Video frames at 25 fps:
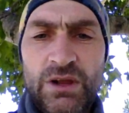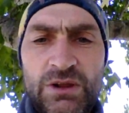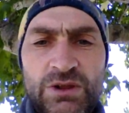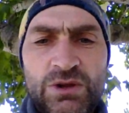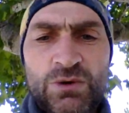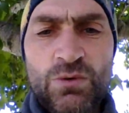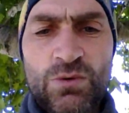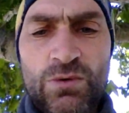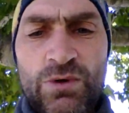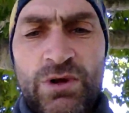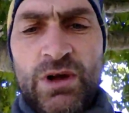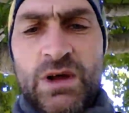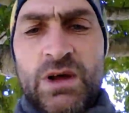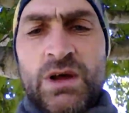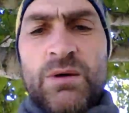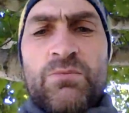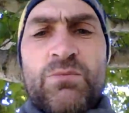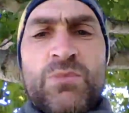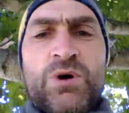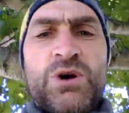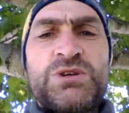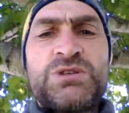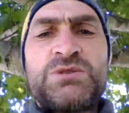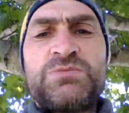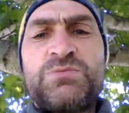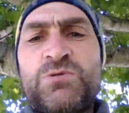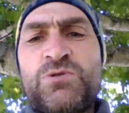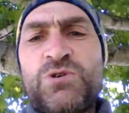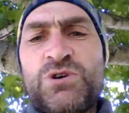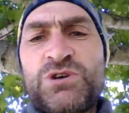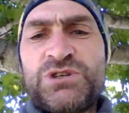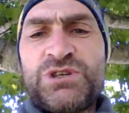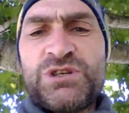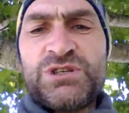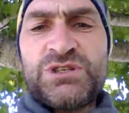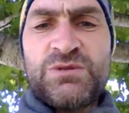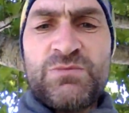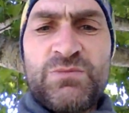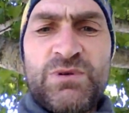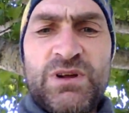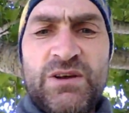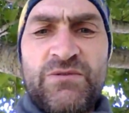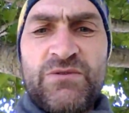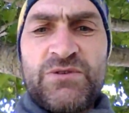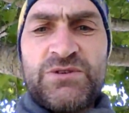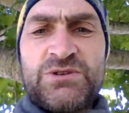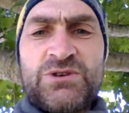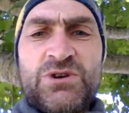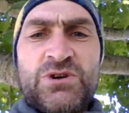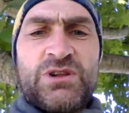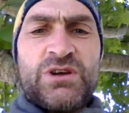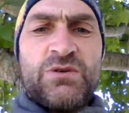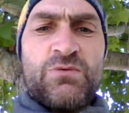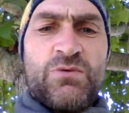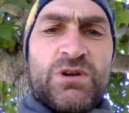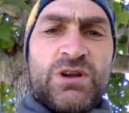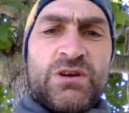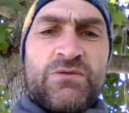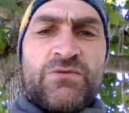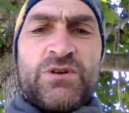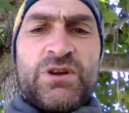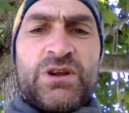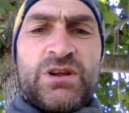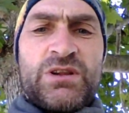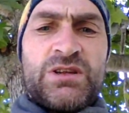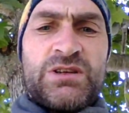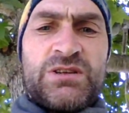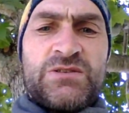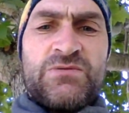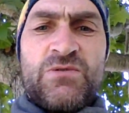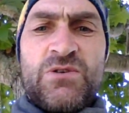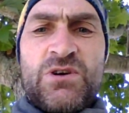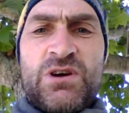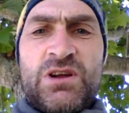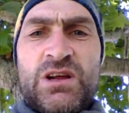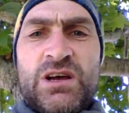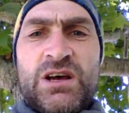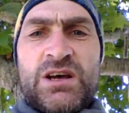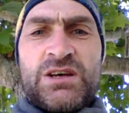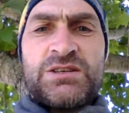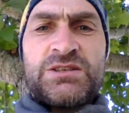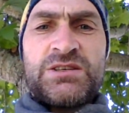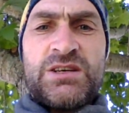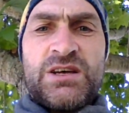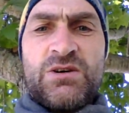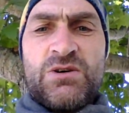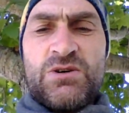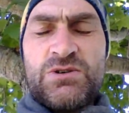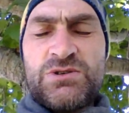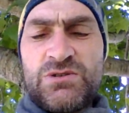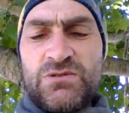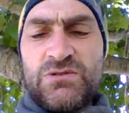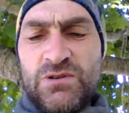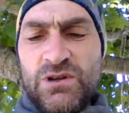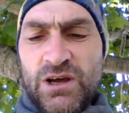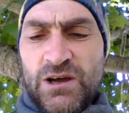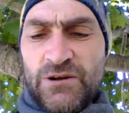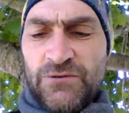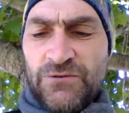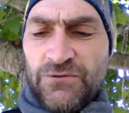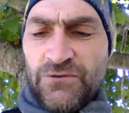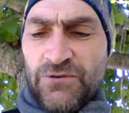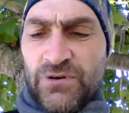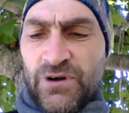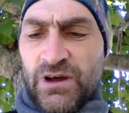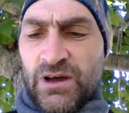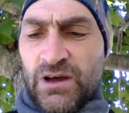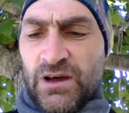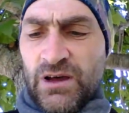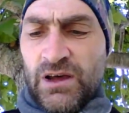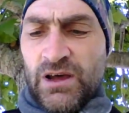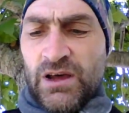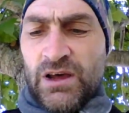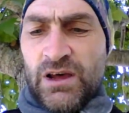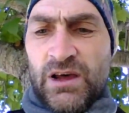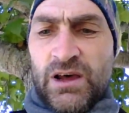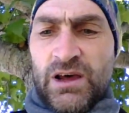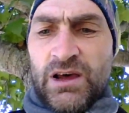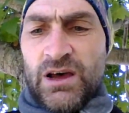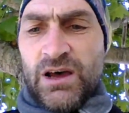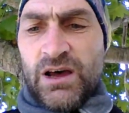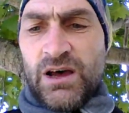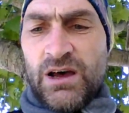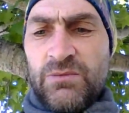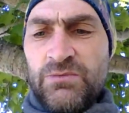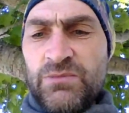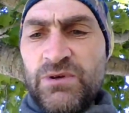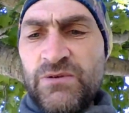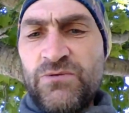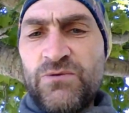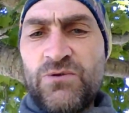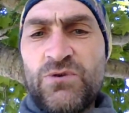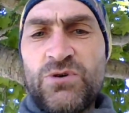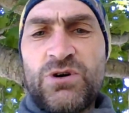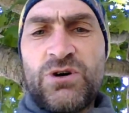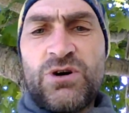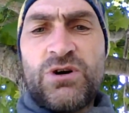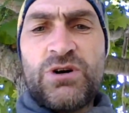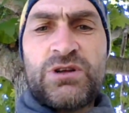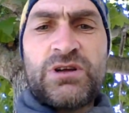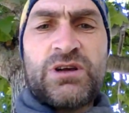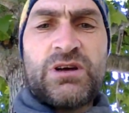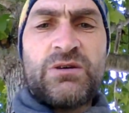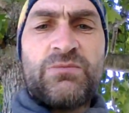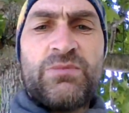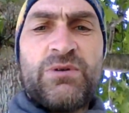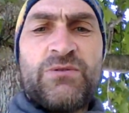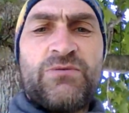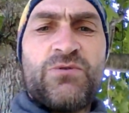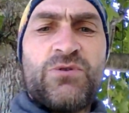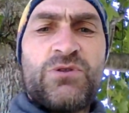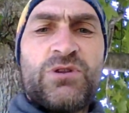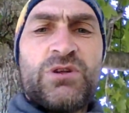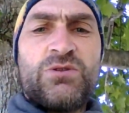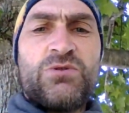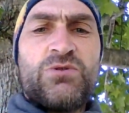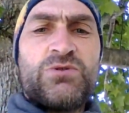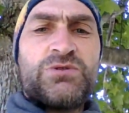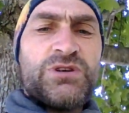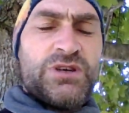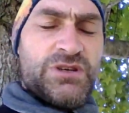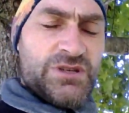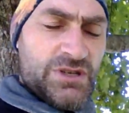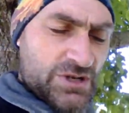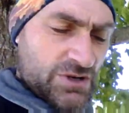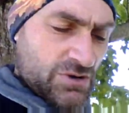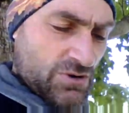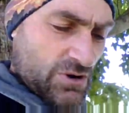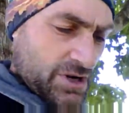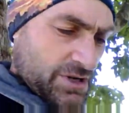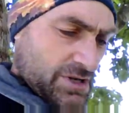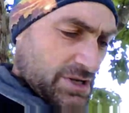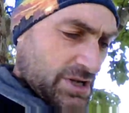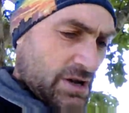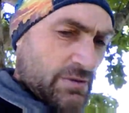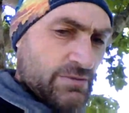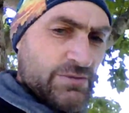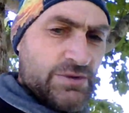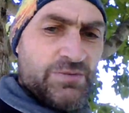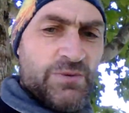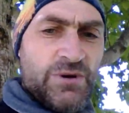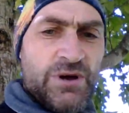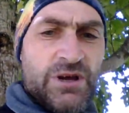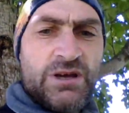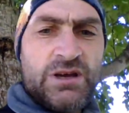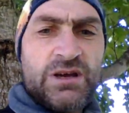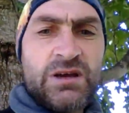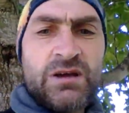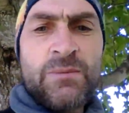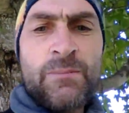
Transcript: the, most Christians and believers know that we're living in this very last hours of life um, before God, before the Lord Jesus Christ comes back.